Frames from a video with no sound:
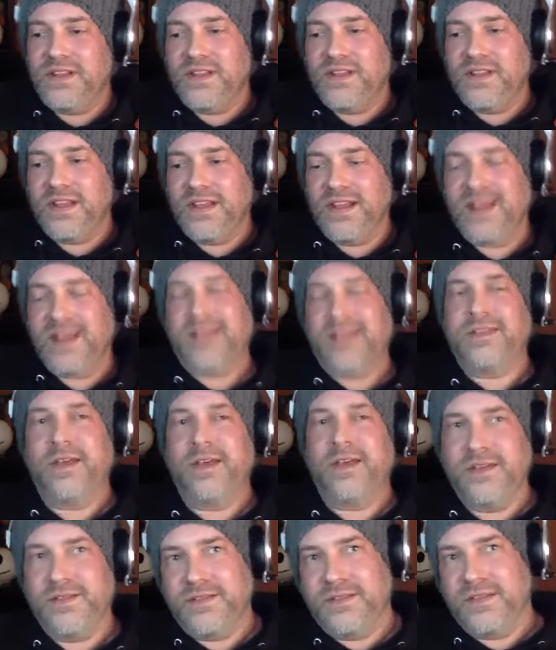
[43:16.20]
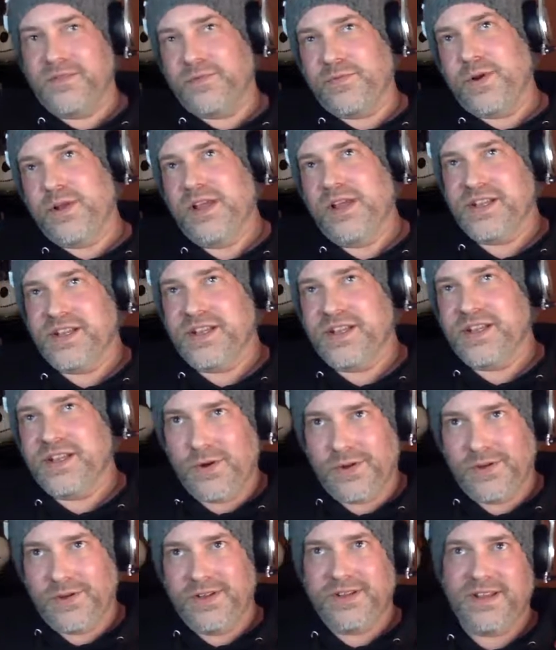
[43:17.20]
like in the freelance
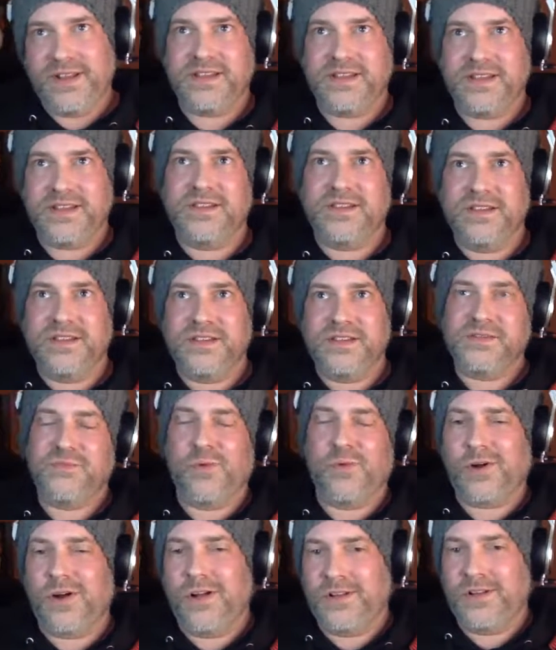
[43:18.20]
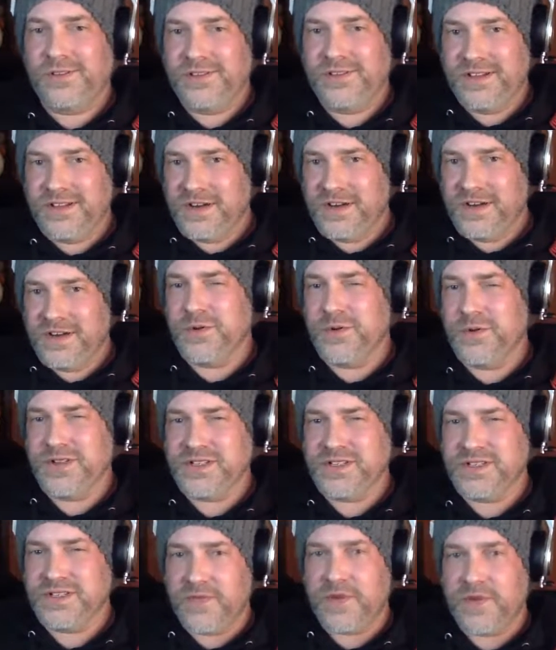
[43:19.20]
world, that's more called, doing
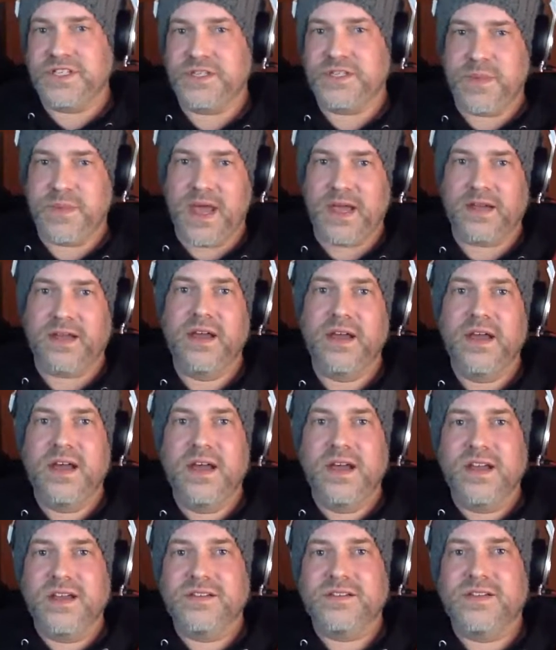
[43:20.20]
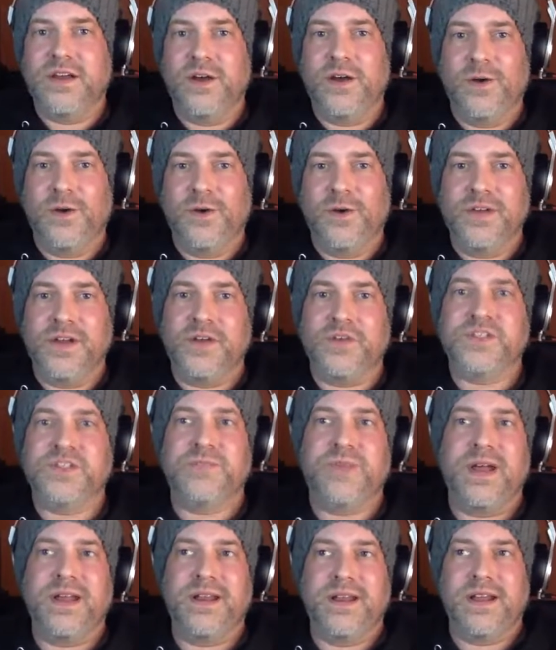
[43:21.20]
stuff on spec. So,
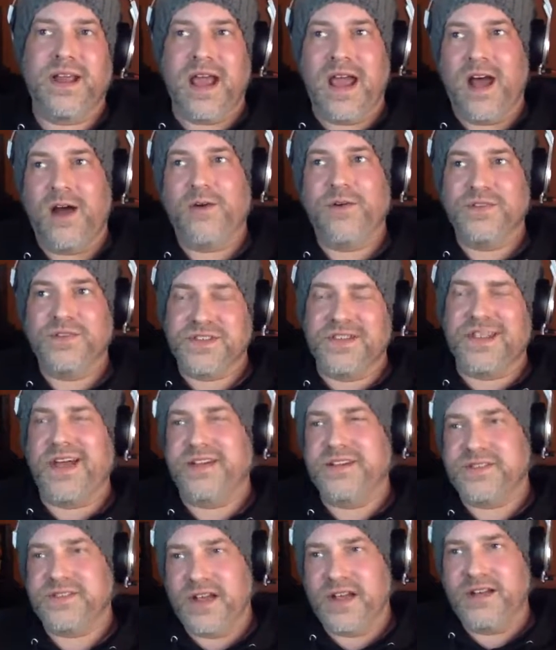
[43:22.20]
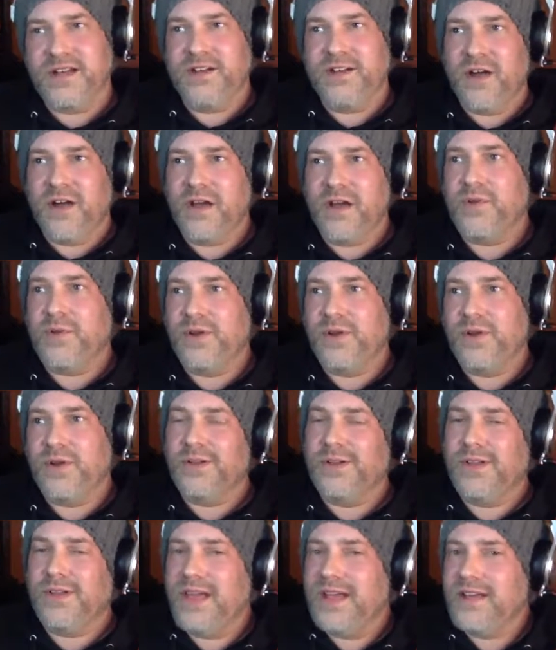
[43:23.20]
spending hours in that design, I put a
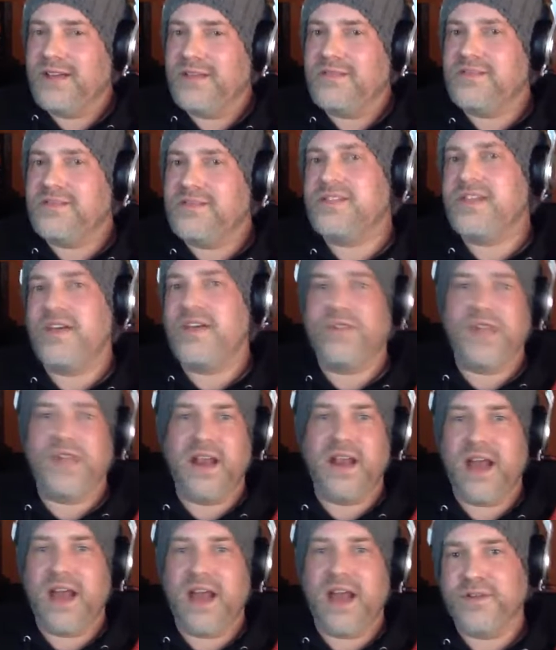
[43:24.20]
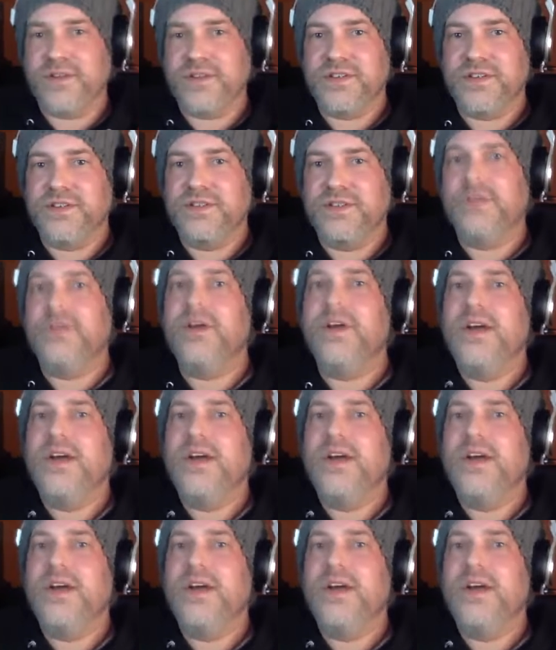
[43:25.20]
good like 7-8 hours into.